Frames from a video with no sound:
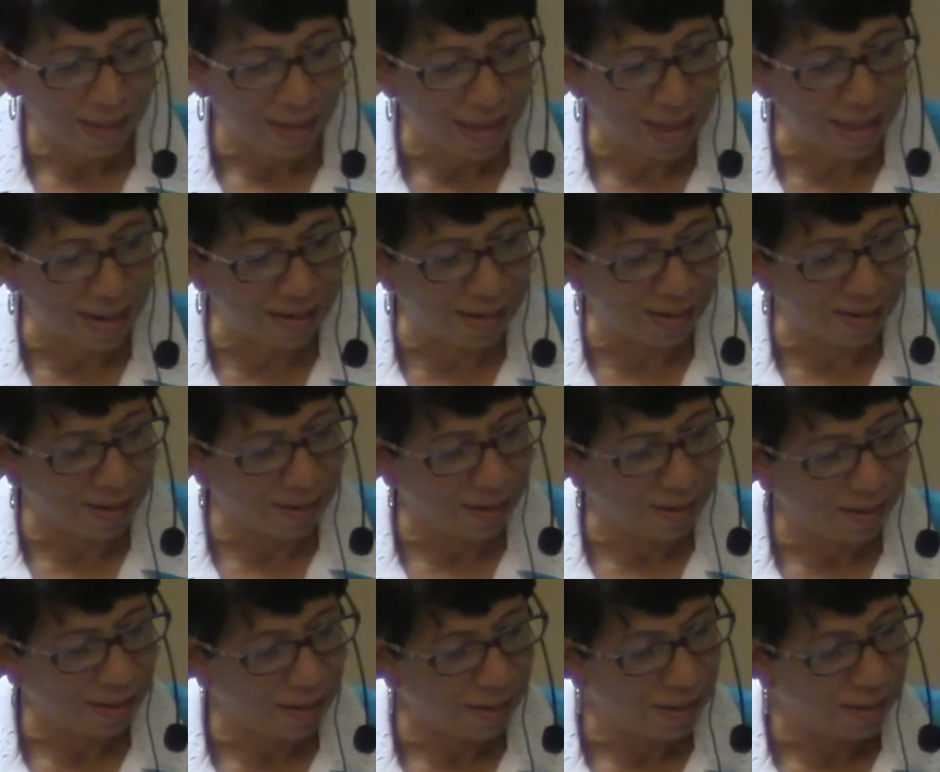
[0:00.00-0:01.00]
And
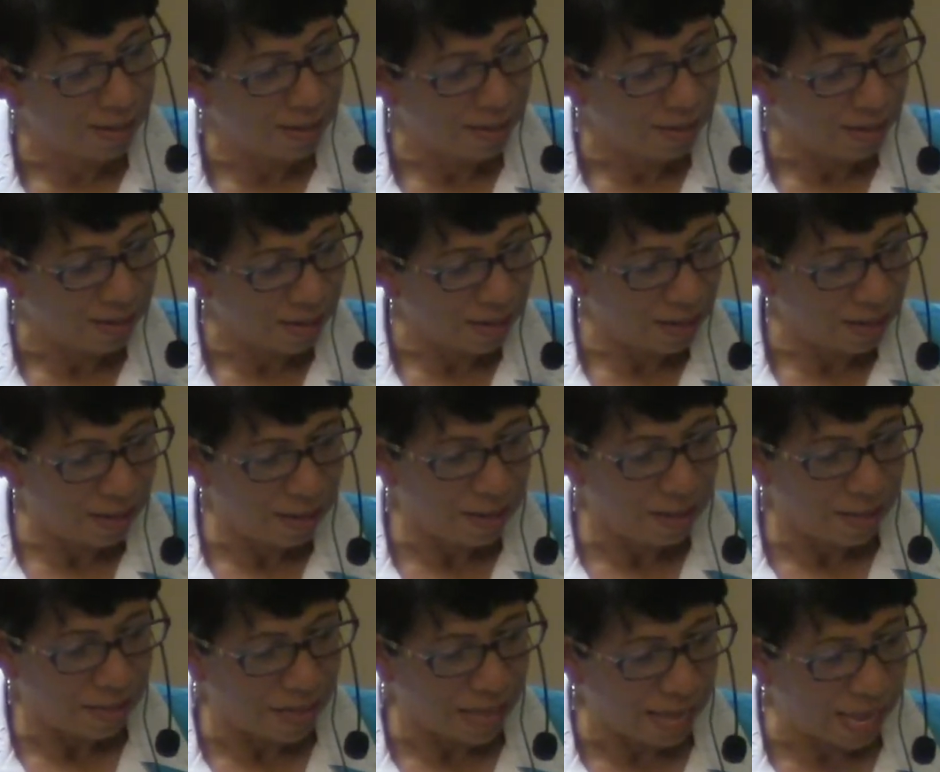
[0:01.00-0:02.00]

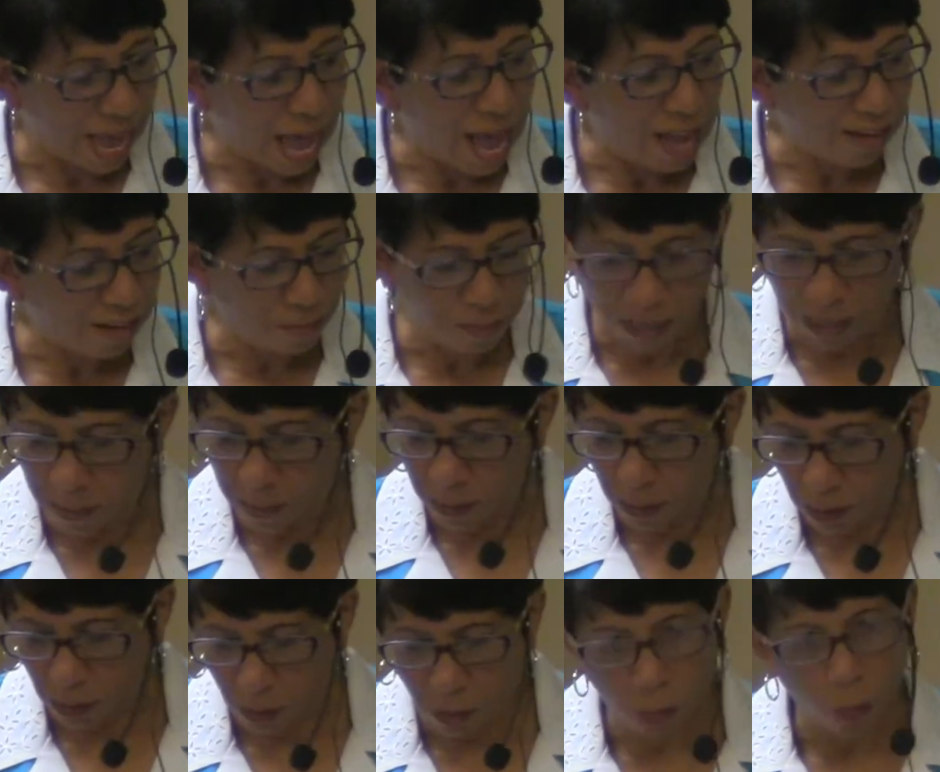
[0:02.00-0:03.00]
they asked
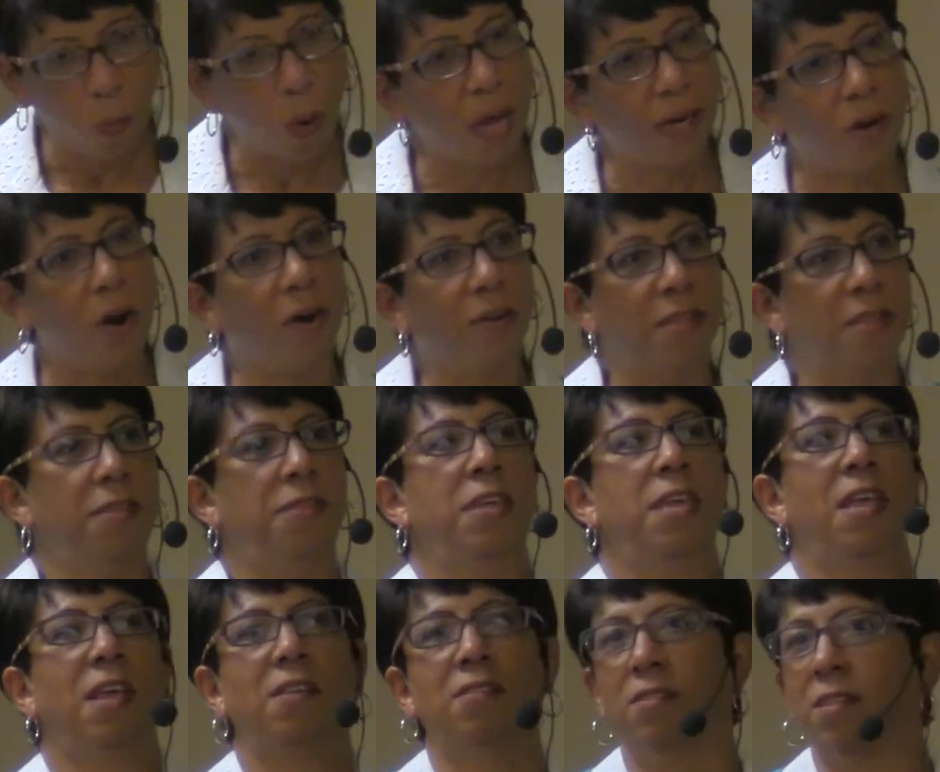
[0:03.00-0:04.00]
people, what are the
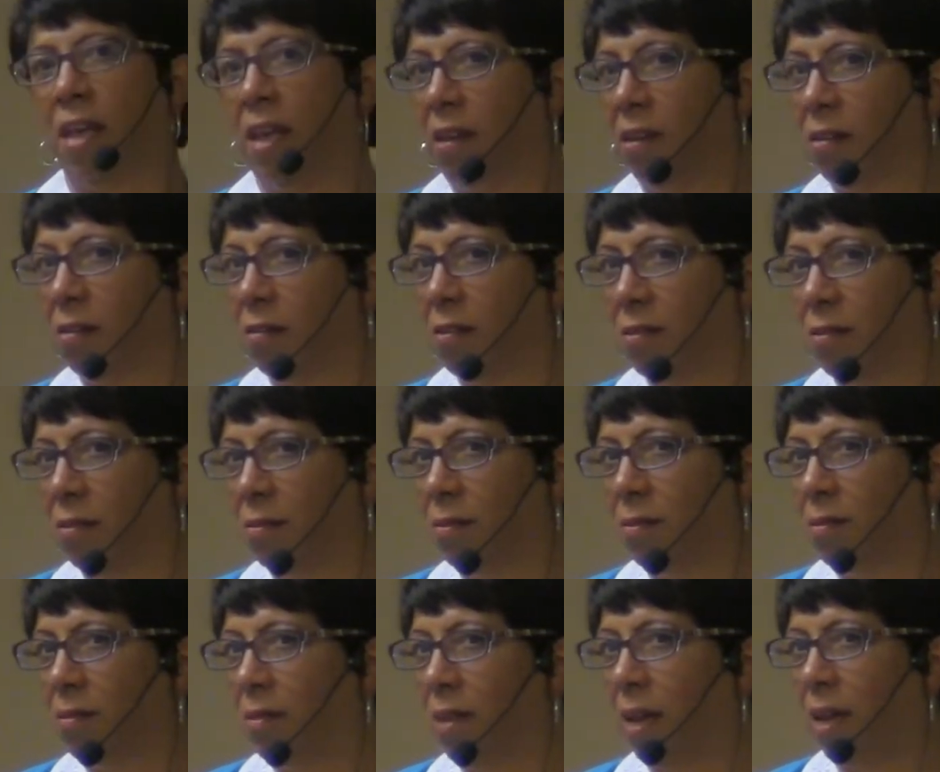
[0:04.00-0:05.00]
things that
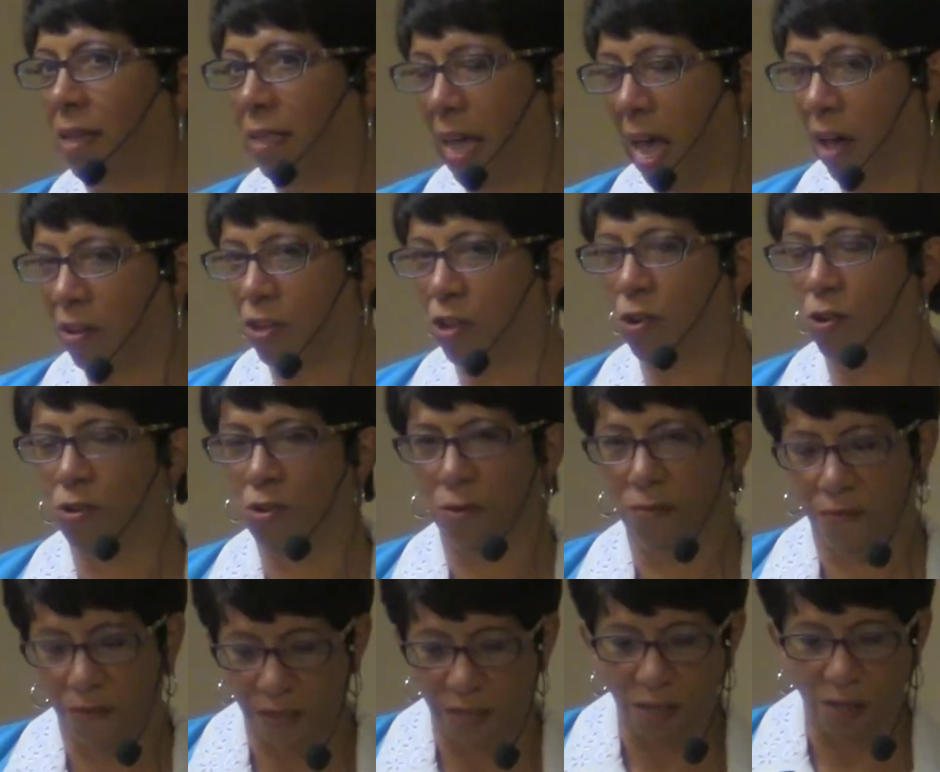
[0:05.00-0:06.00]
allow you to
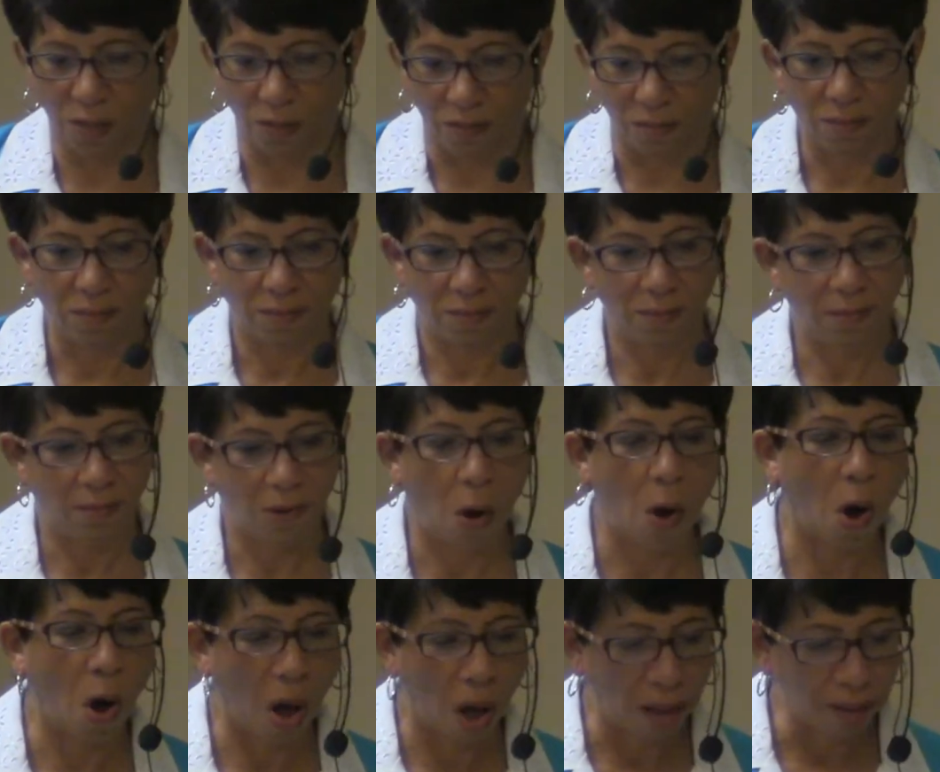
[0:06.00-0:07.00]
feel
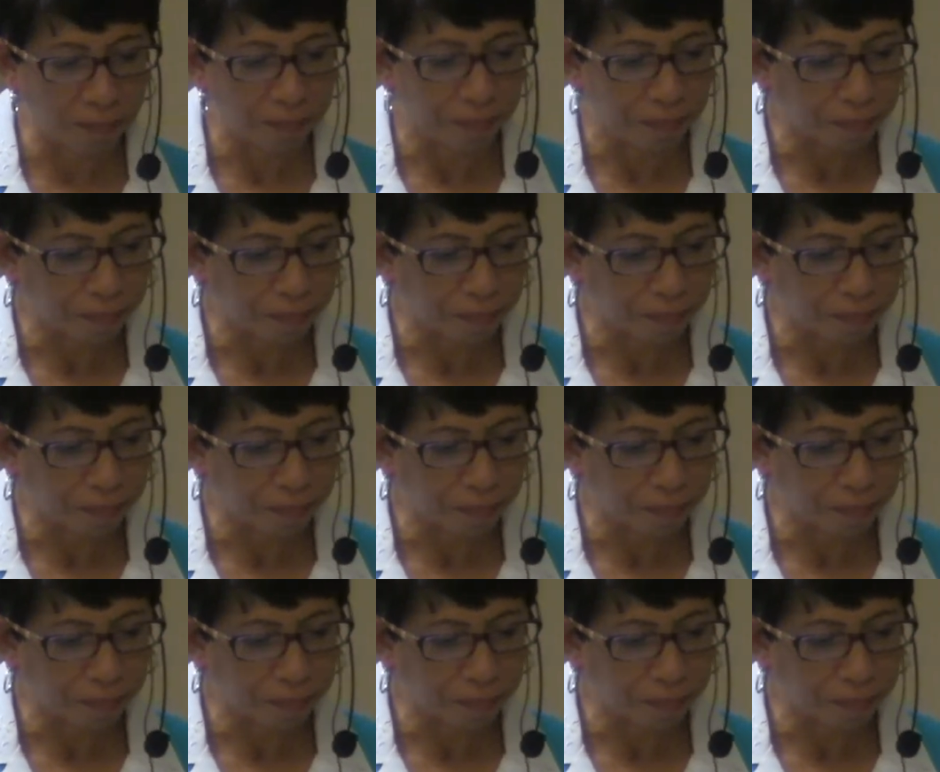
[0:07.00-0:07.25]
awe?